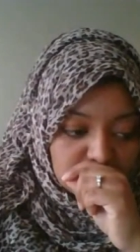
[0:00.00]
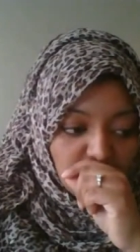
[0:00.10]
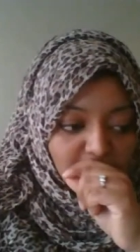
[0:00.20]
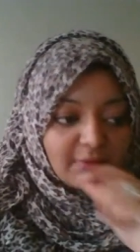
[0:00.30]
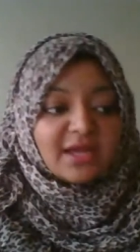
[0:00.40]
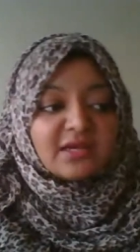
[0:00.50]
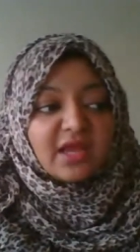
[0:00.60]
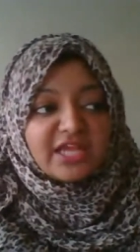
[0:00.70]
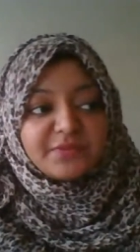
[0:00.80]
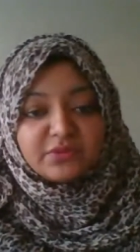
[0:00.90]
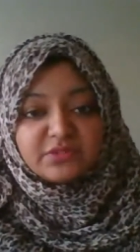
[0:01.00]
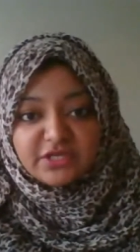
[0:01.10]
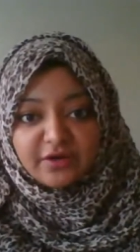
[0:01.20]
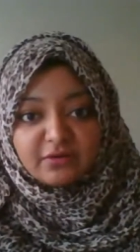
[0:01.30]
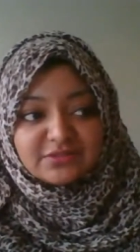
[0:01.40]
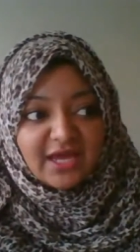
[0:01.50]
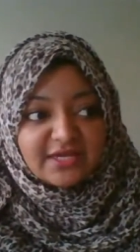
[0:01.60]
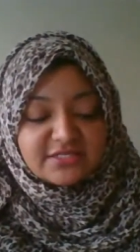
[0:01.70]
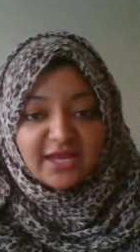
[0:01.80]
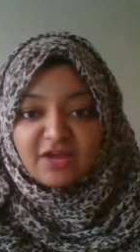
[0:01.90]
my engagement with Sarah was
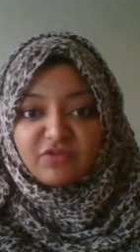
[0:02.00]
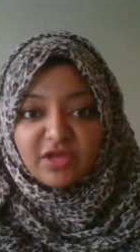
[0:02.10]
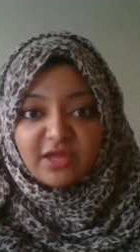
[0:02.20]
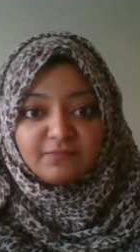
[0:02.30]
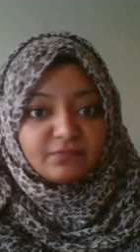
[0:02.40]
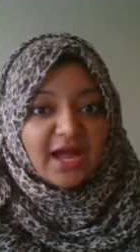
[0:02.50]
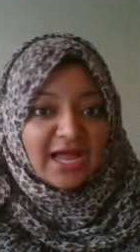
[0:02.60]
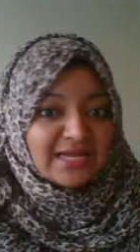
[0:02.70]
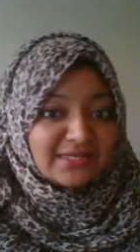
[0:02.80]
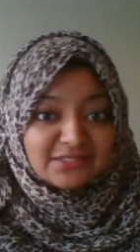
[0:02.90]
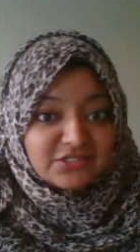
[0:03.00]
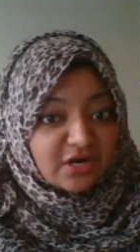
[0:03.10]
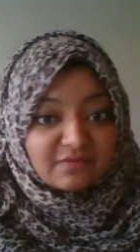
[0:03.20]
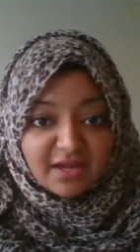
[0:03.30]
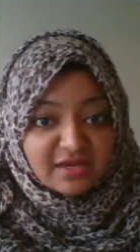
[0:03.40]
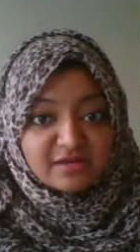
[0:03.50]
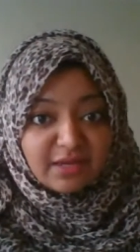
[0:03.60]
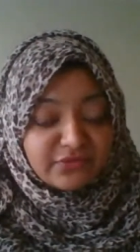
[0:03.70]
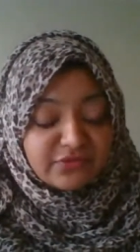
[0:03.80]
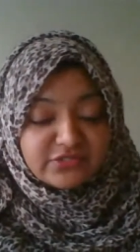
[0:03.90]
as an advocate. I didn't start writing
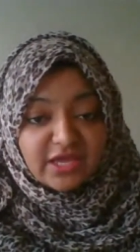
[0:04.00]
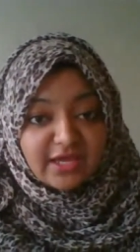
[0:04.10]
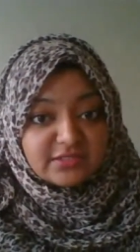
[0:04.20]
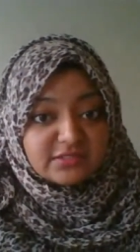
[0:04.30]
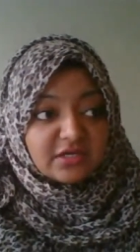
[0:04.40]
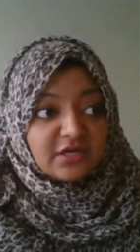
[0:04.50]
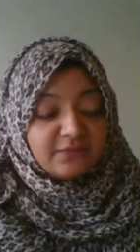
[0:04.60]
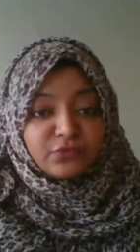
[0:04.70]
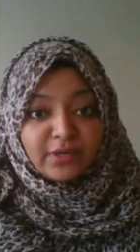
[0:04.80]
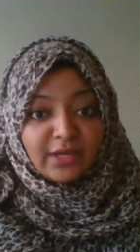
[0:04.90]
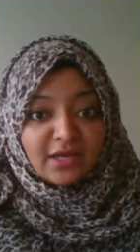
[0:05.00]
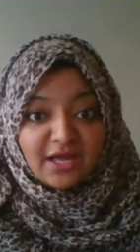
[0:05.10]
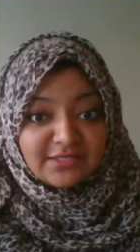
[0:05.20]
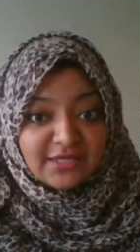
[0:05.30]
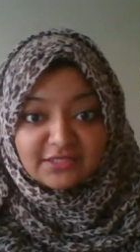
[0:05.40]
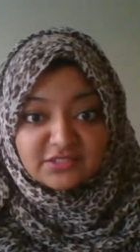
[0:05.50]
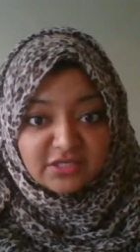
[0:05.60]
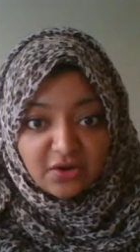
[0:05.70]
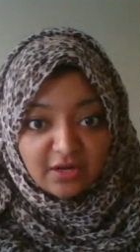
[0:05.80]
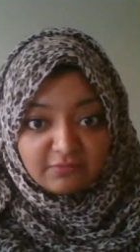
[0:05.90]
about this case when I contacted
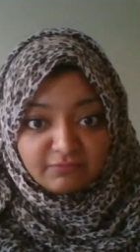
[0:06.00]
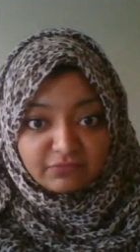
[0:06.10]
Sarah.